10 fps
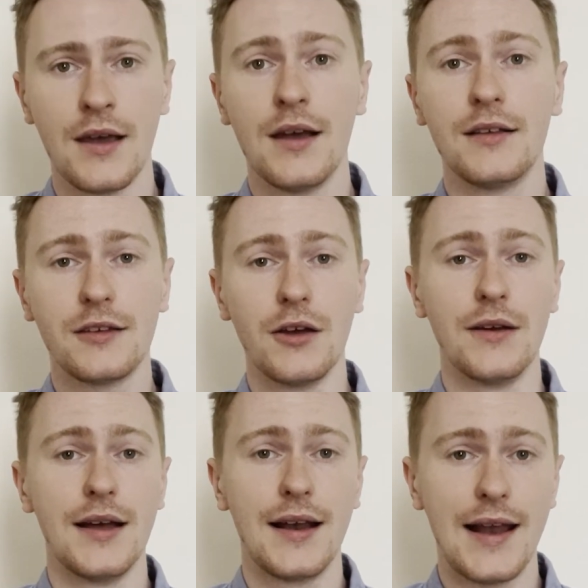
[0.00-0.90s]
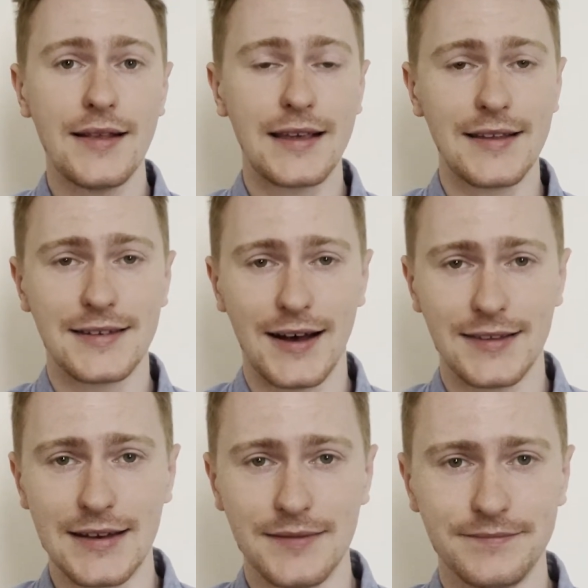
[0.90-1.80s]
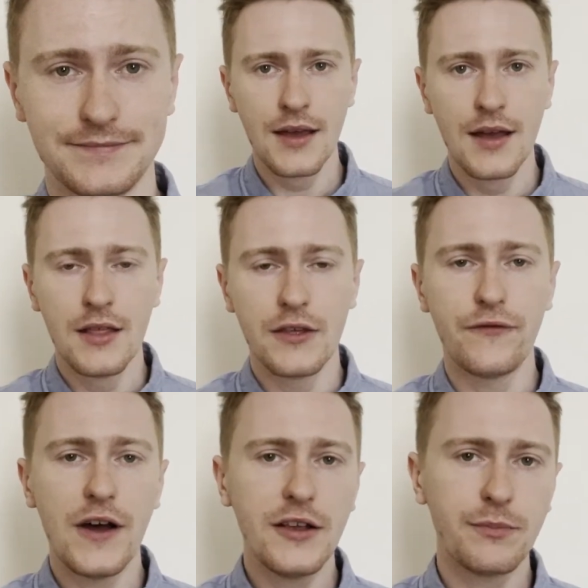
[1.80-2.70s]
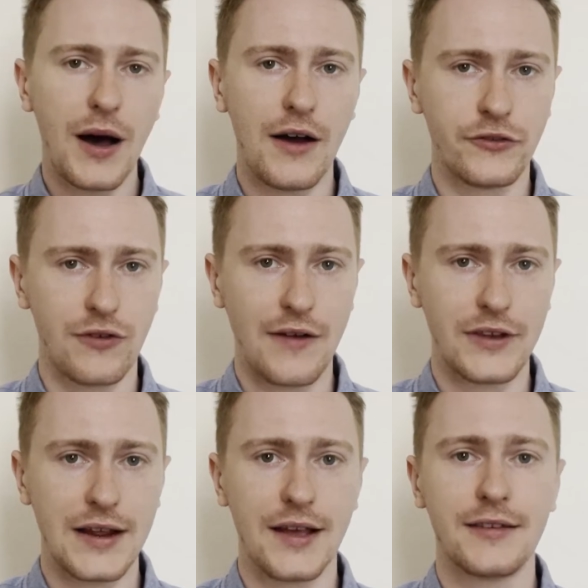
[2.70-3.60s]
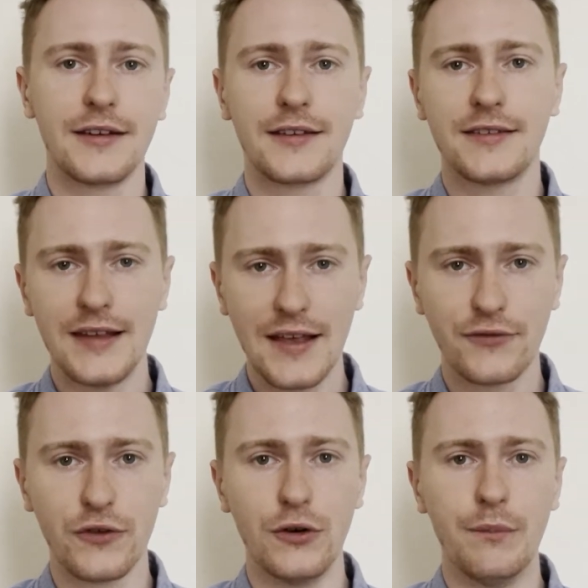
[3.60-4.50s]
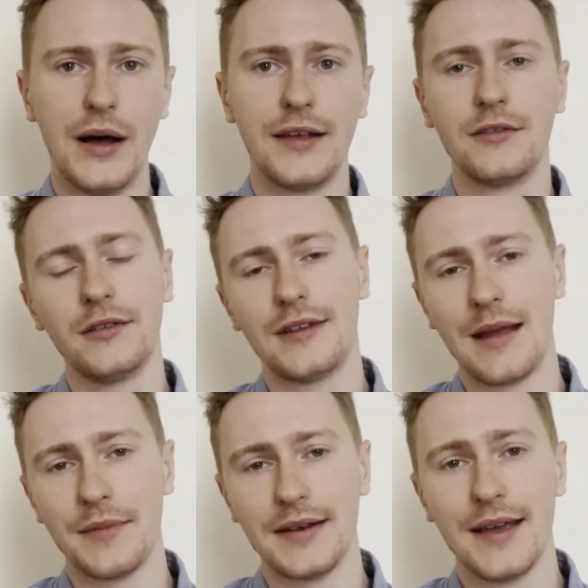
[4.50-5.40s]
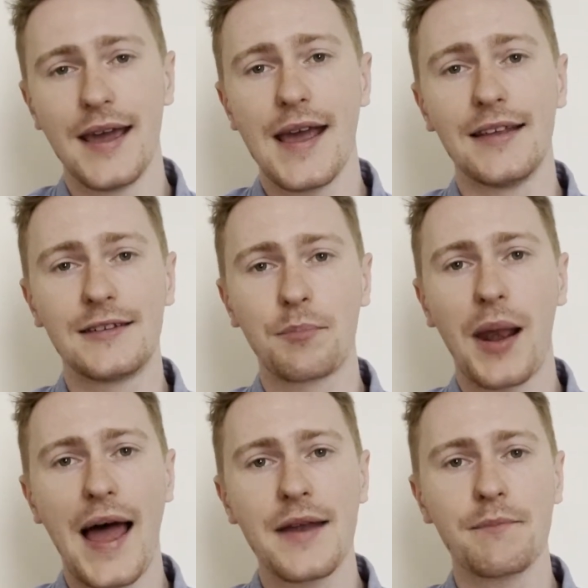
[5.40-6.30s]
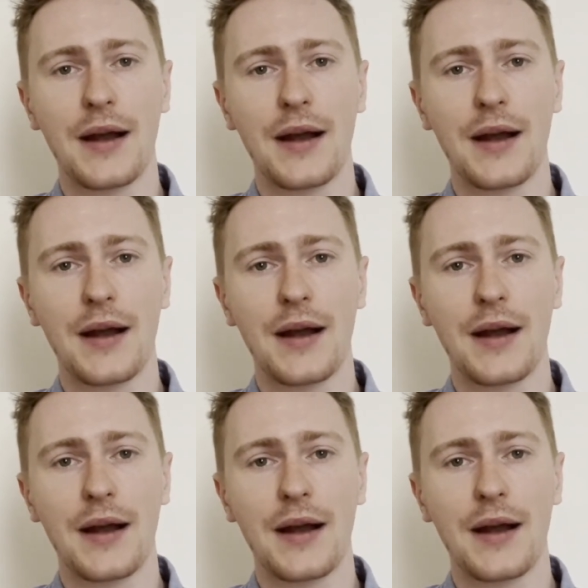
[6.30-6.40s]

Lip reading: So let's get started. The first part of drafting a successful personal statement is to plan.